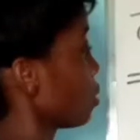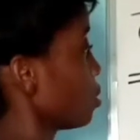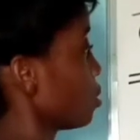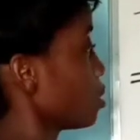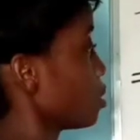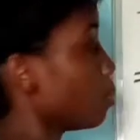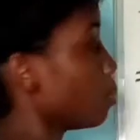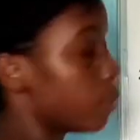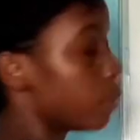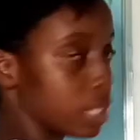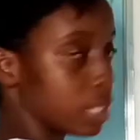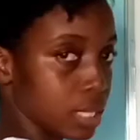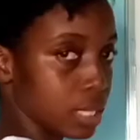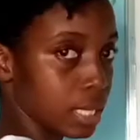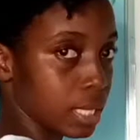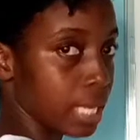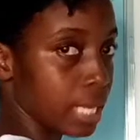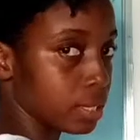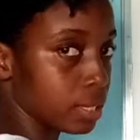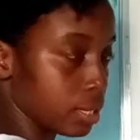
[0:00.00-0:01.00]
Some persons
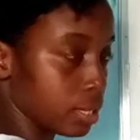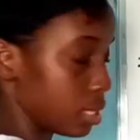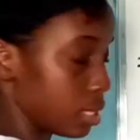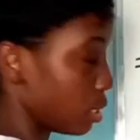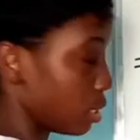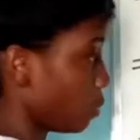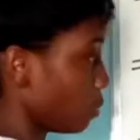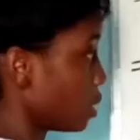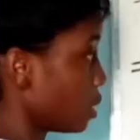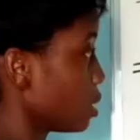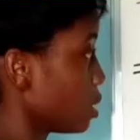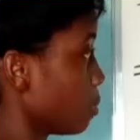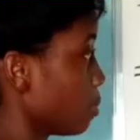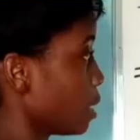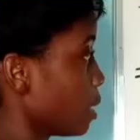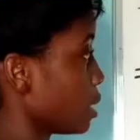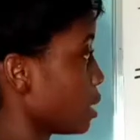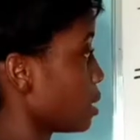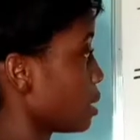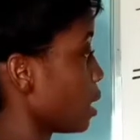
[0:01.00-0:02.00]
like to take it one step
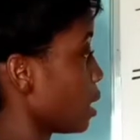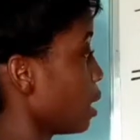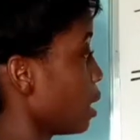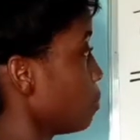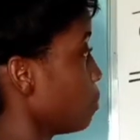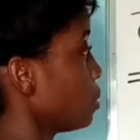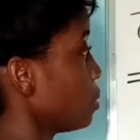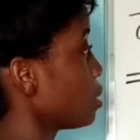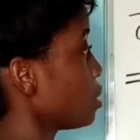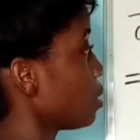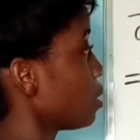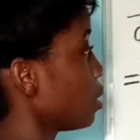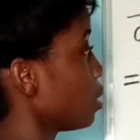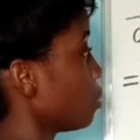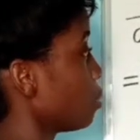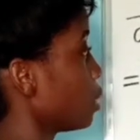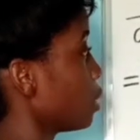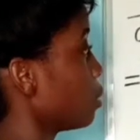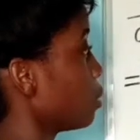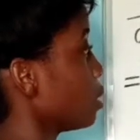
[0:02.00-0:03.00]
at a time. So here
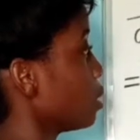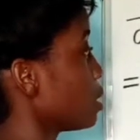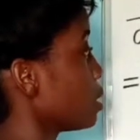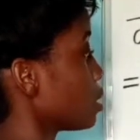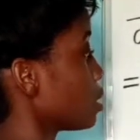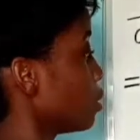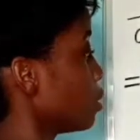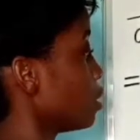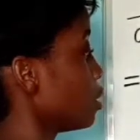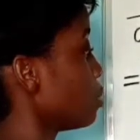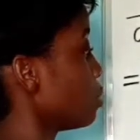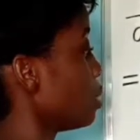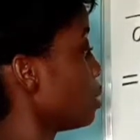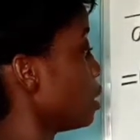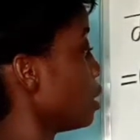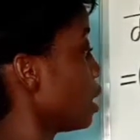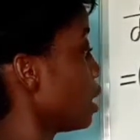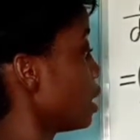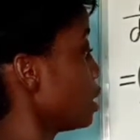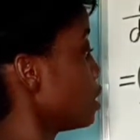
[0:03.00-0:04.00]
we go. This is going to be
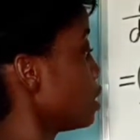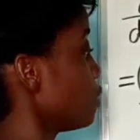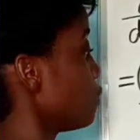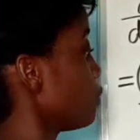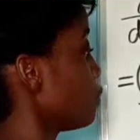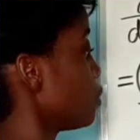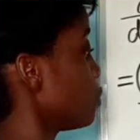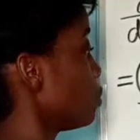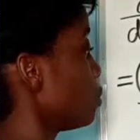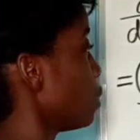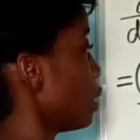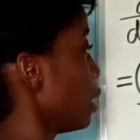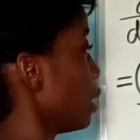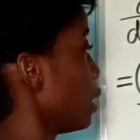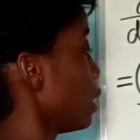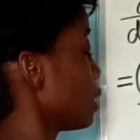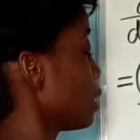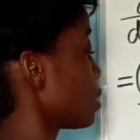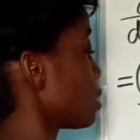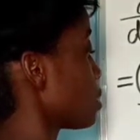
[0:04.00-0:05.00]
negative
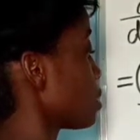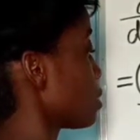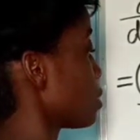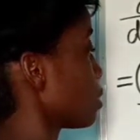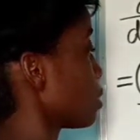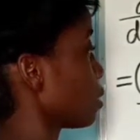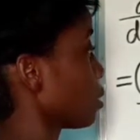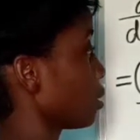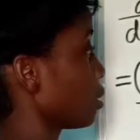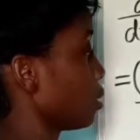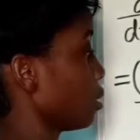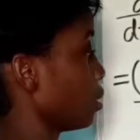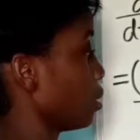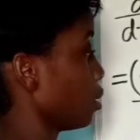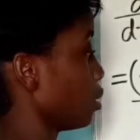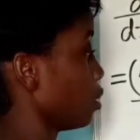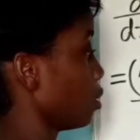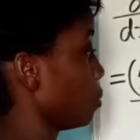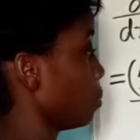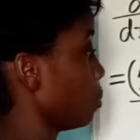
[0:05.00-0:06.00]
2x
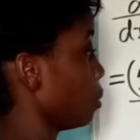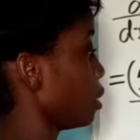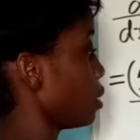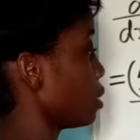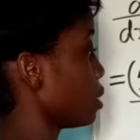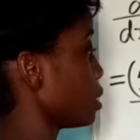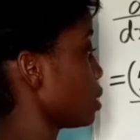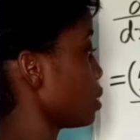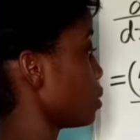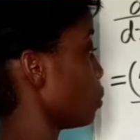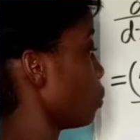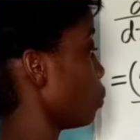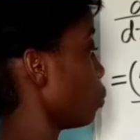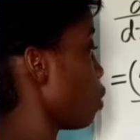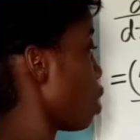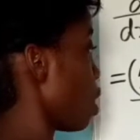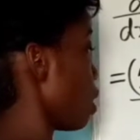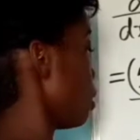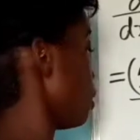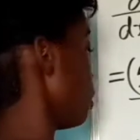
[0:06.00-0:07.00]
plus
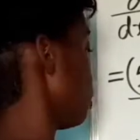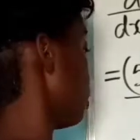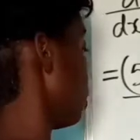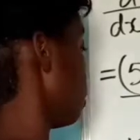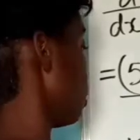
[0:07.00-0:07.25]
1.